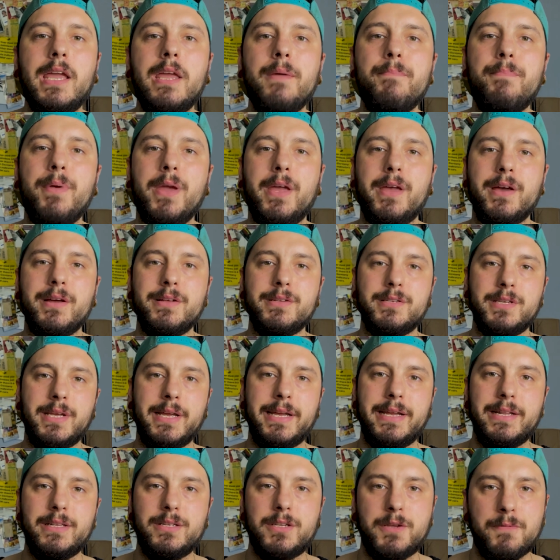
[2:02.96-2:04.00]
it because
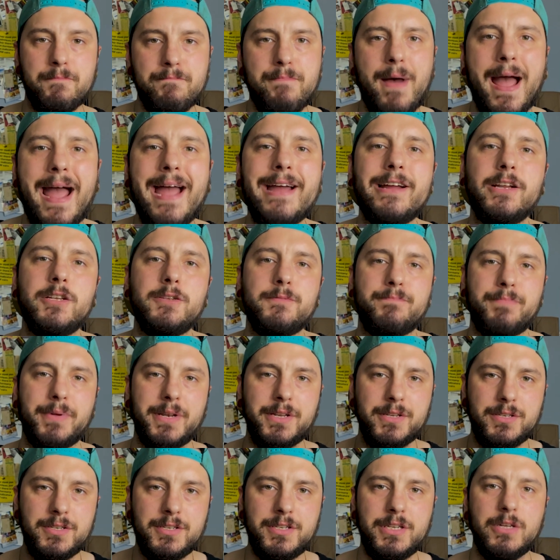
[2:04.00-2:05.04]
it's compact, but
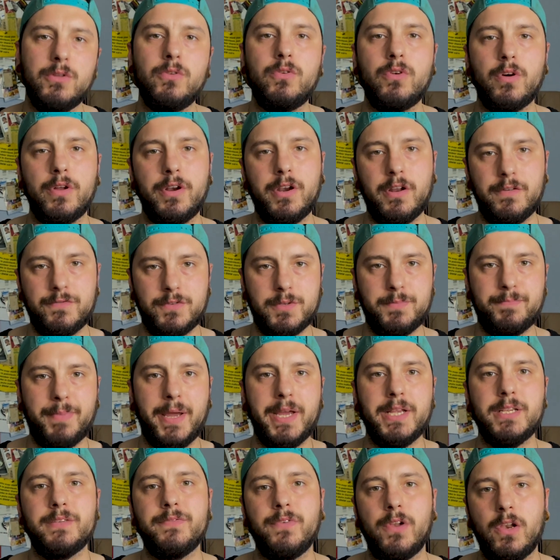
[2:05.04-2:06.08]
it's still got enough
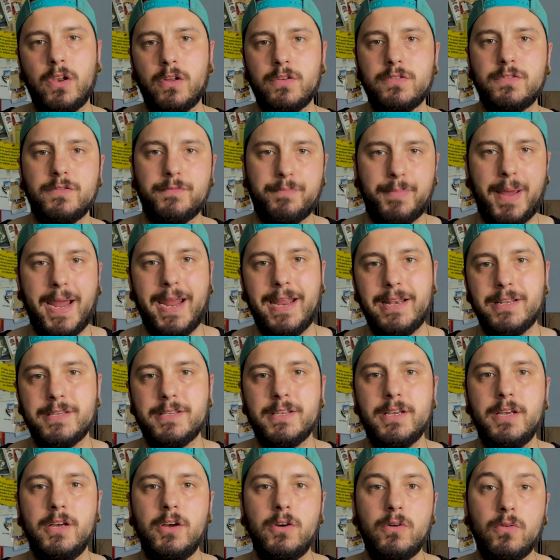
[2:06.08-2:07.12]
space for lots of paint.
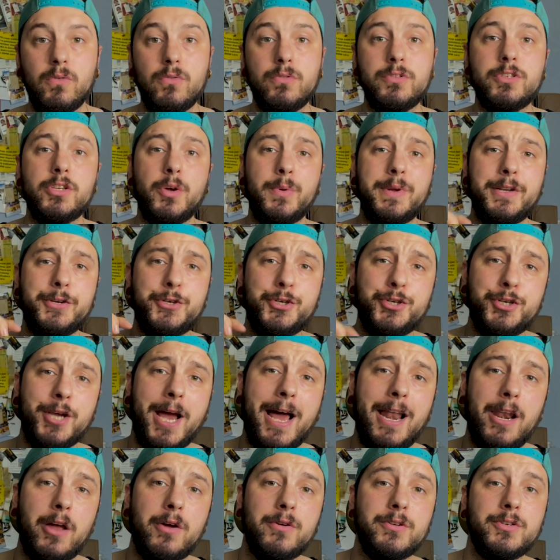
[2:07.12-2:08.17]
Also, it's
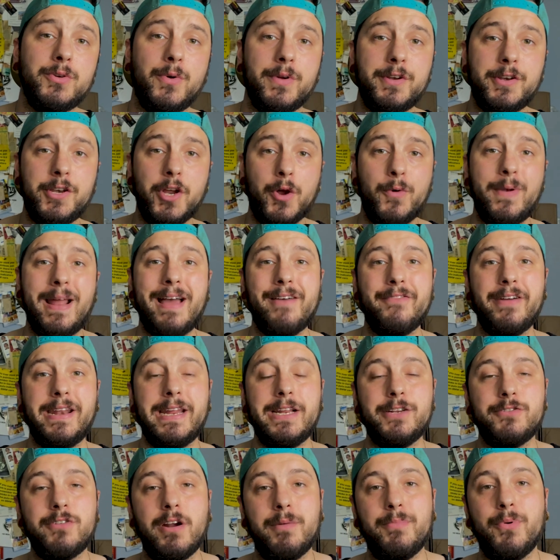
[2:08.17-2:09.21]
shallow, so I don't have any
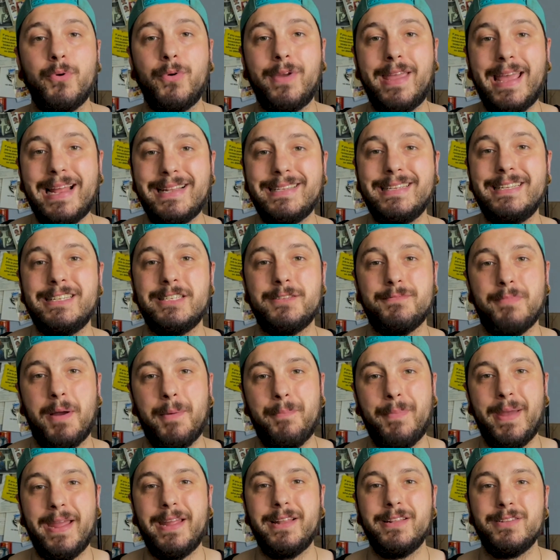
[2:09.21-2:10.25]
trouble getting to my
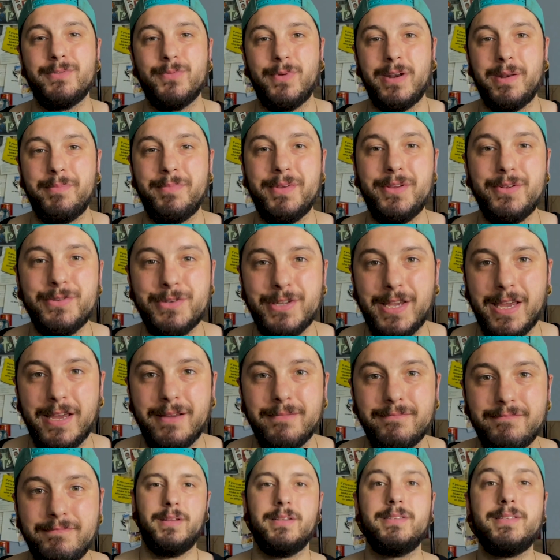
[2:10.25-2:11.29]
paints when I'm using it.
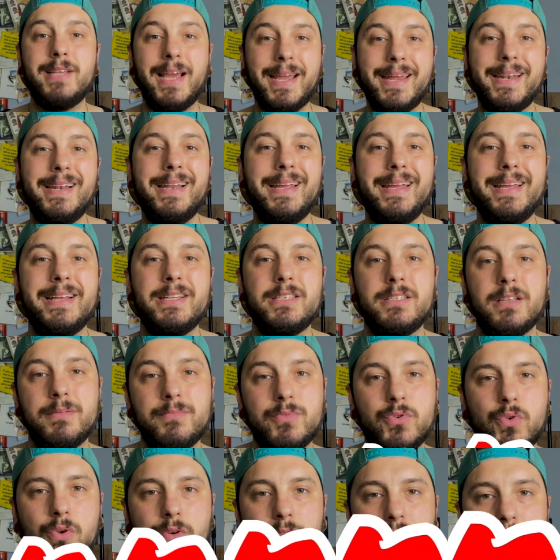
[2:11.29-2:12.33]
Secondly is some sort of